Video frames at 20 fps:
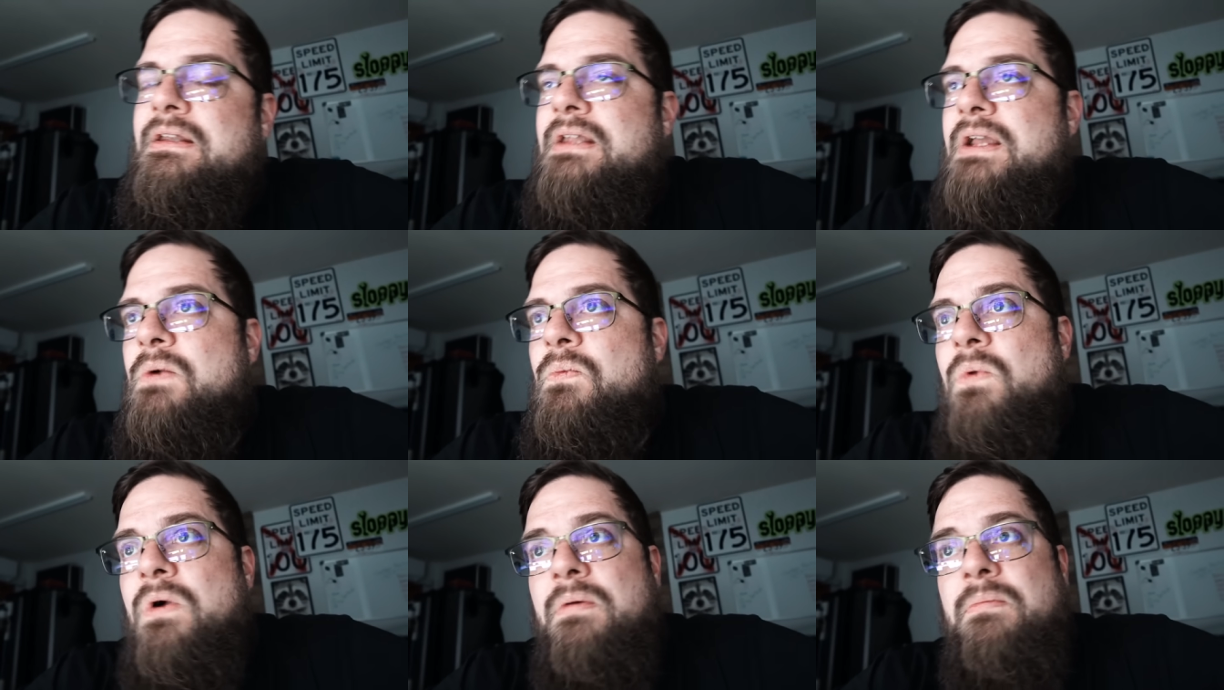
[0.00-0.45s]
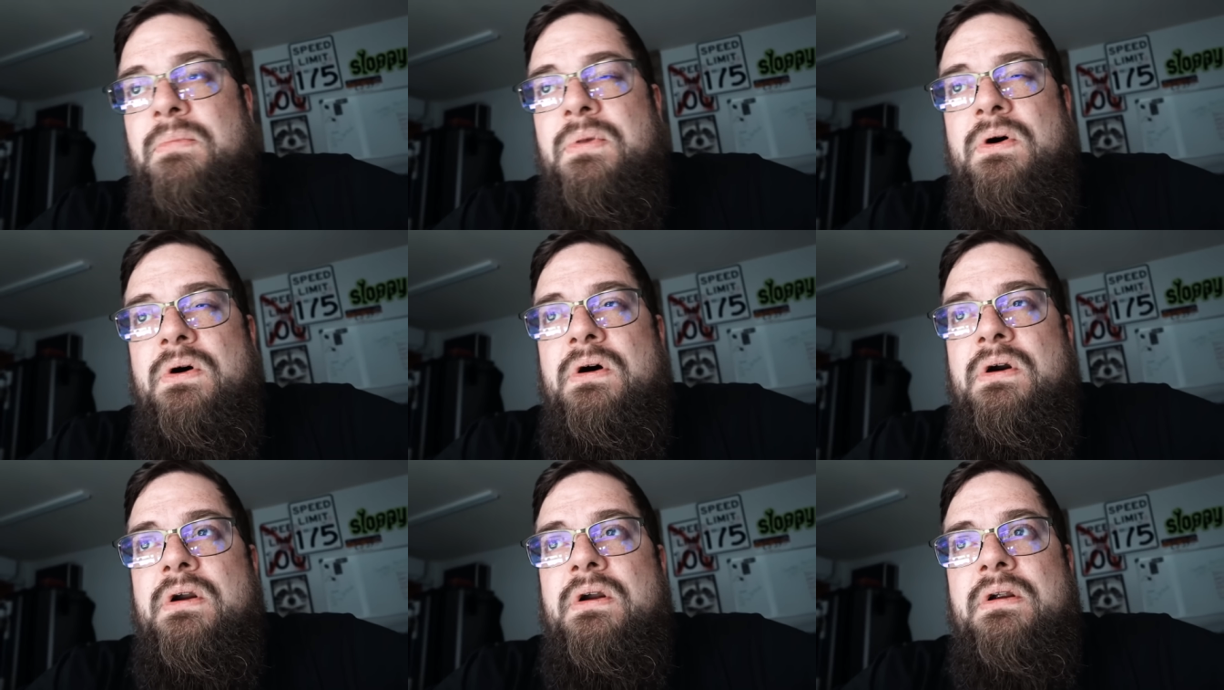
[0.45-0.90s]
like one
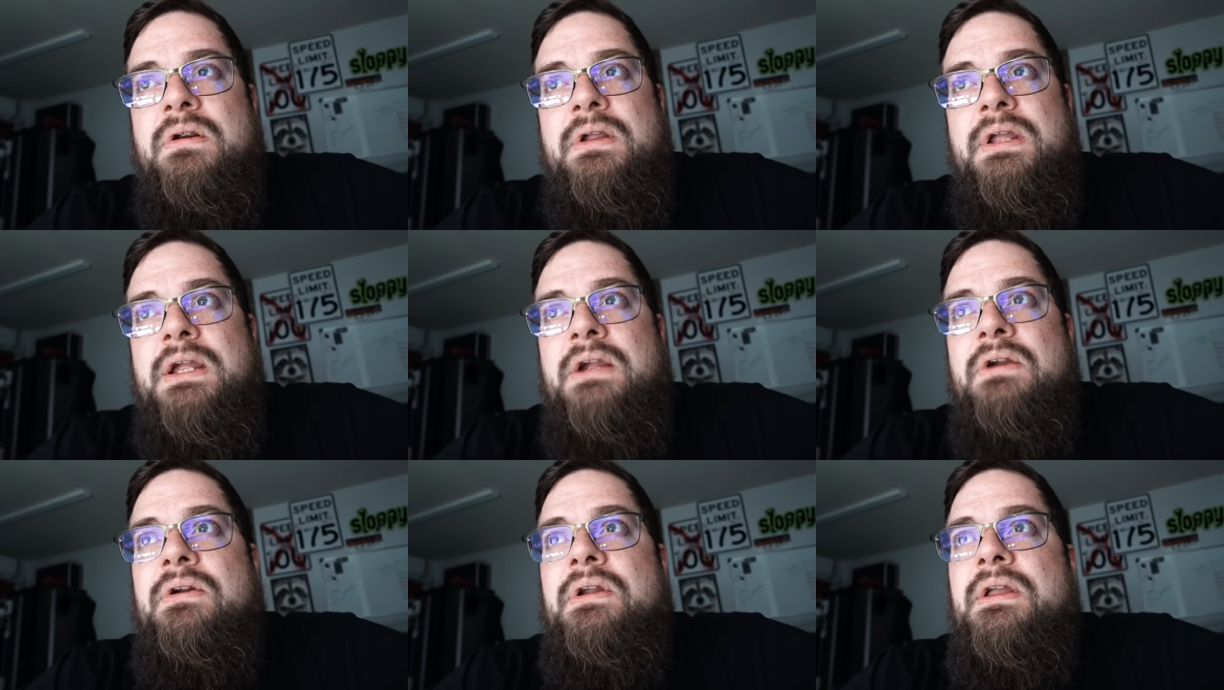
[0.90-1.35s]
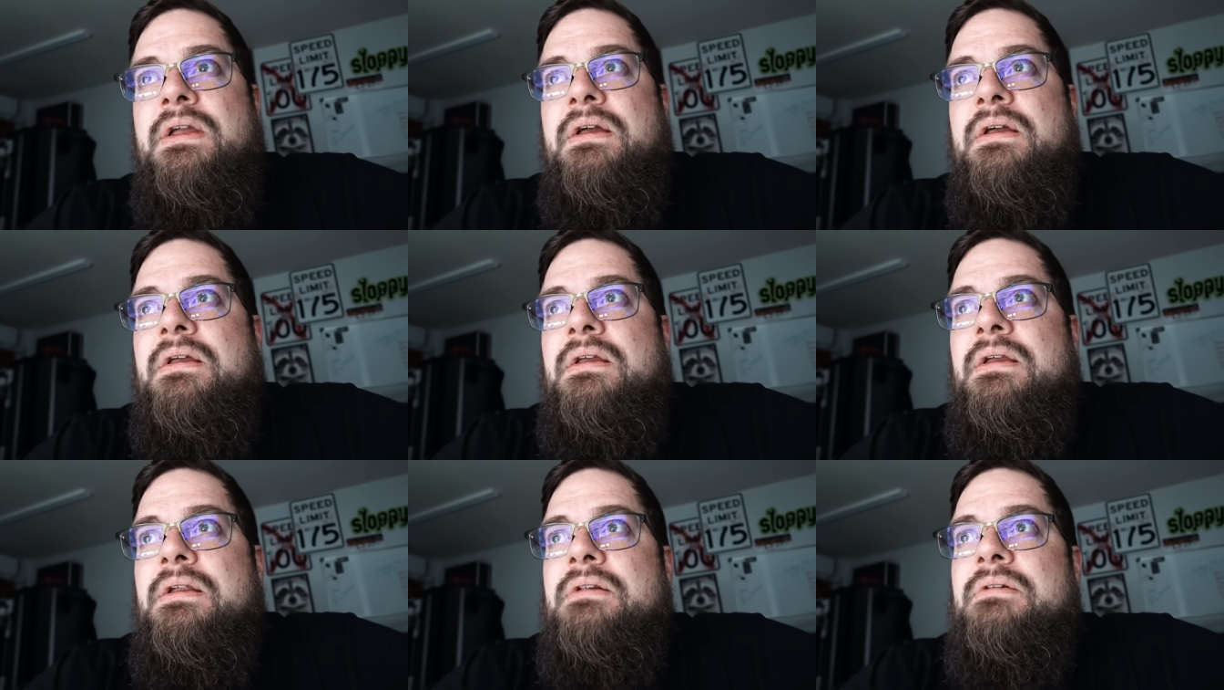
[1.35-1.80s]
bar
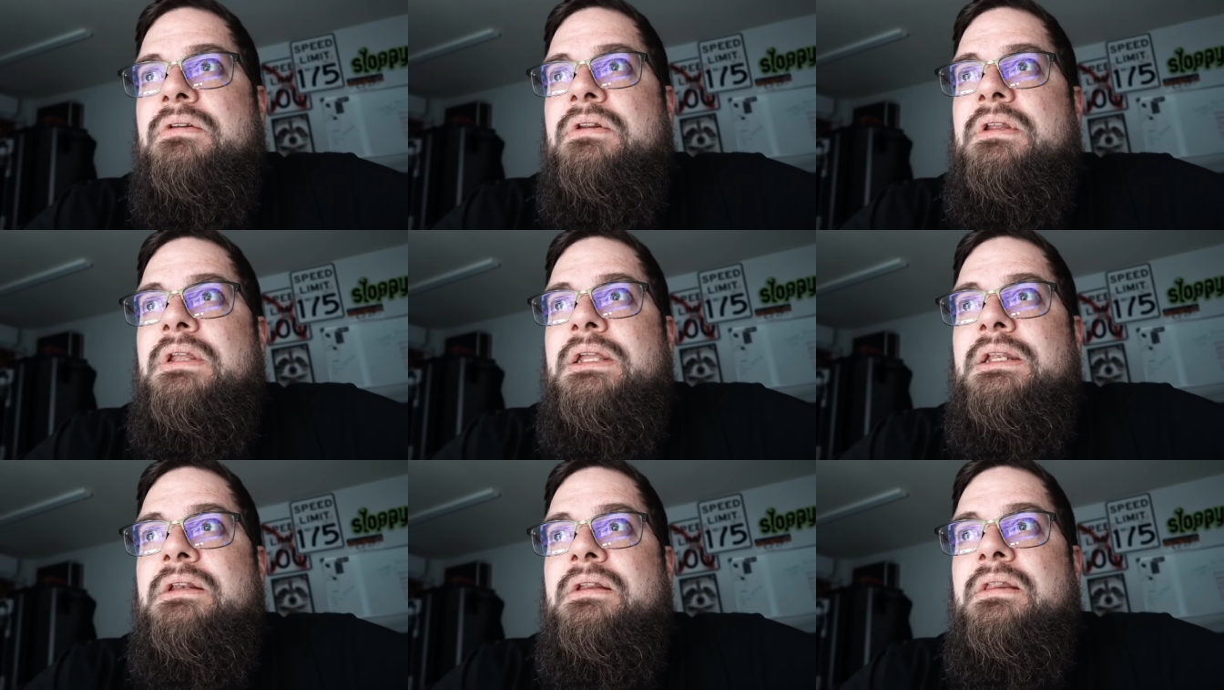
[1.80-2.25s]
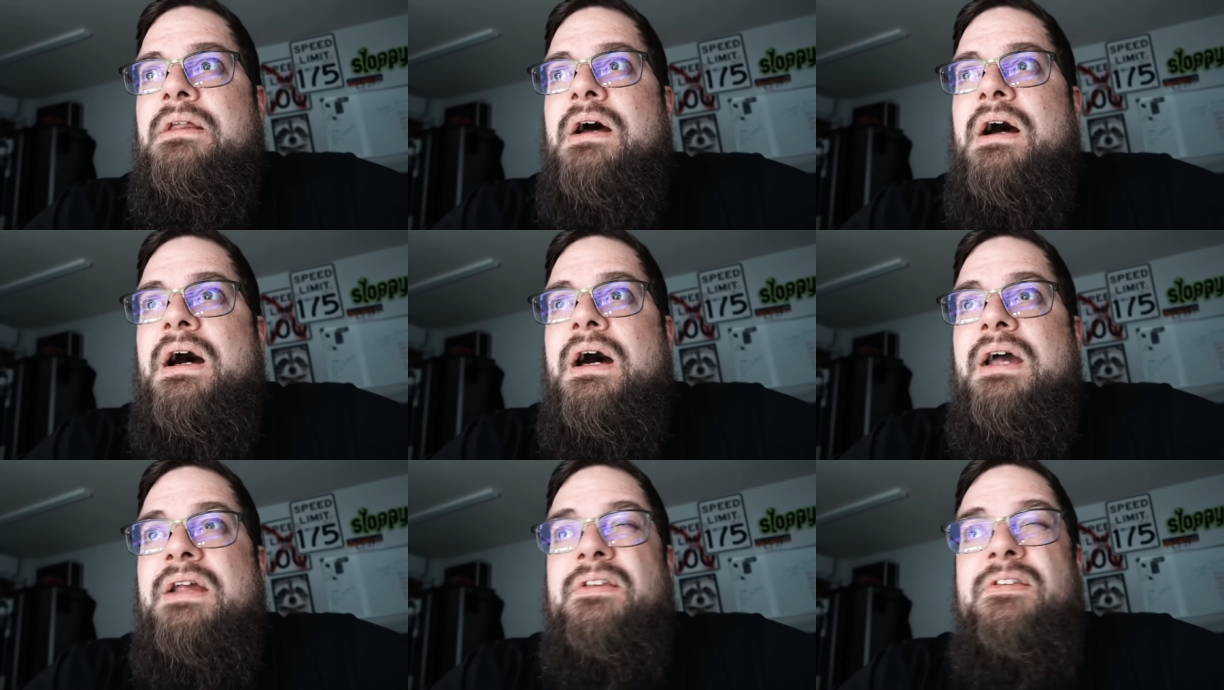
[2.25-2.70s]
area and into the
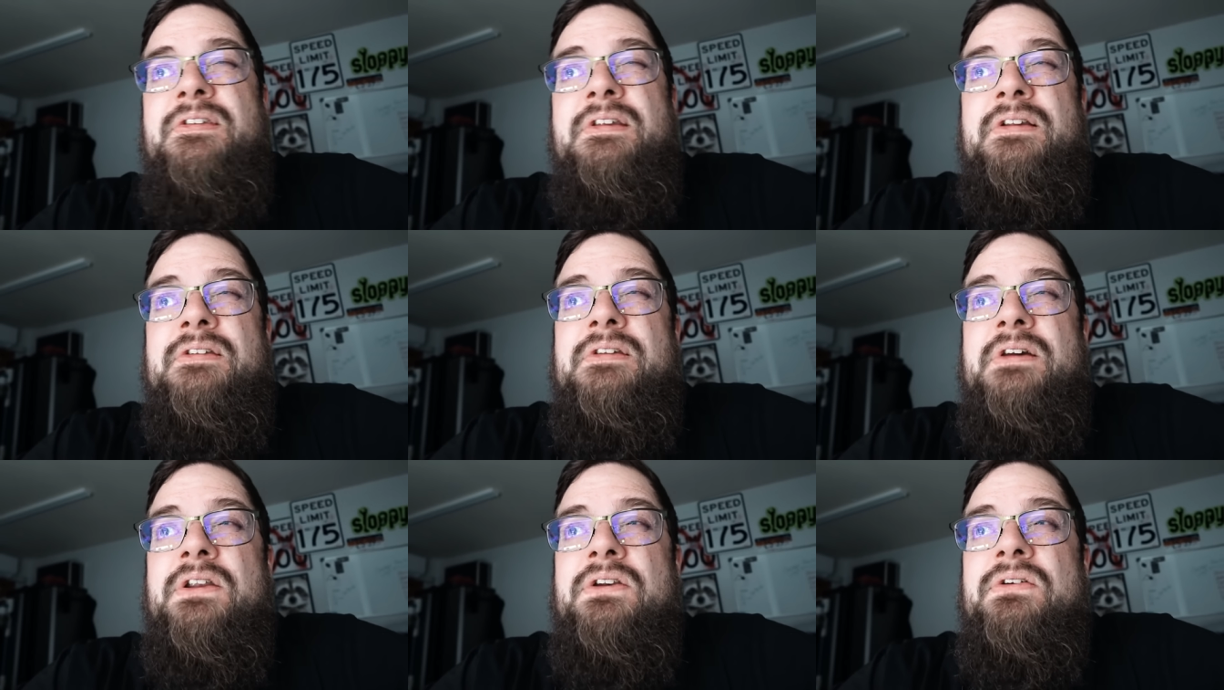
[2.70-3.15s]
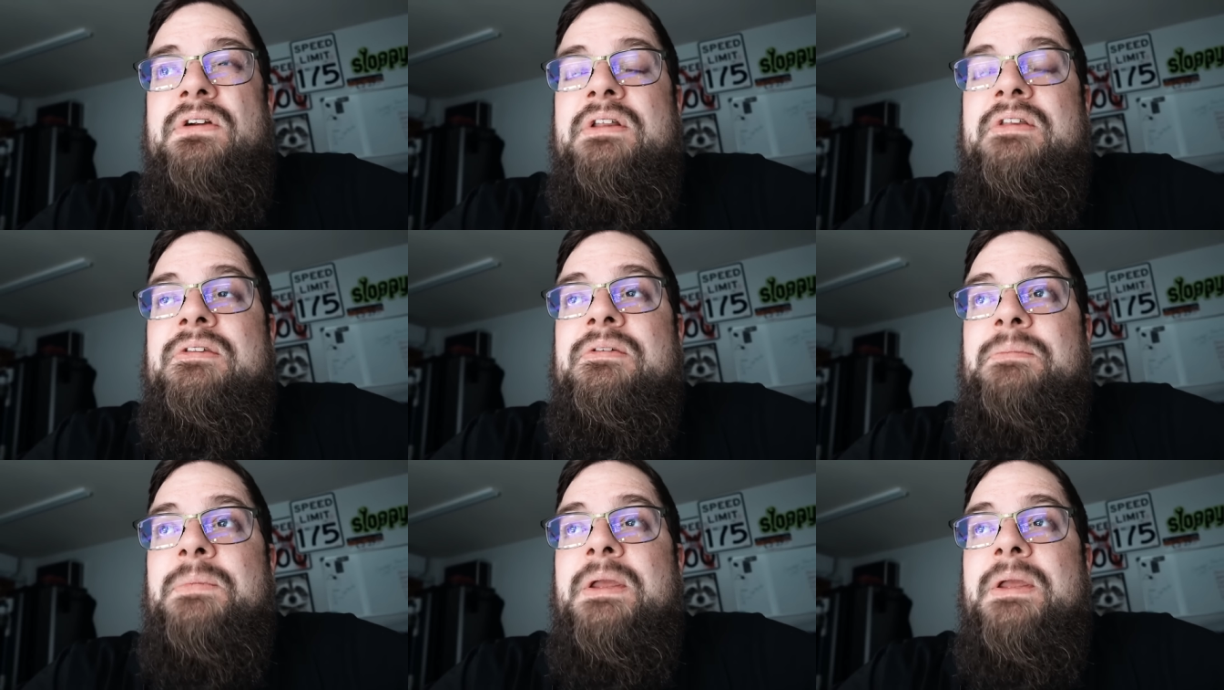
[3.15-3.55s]
high 600s.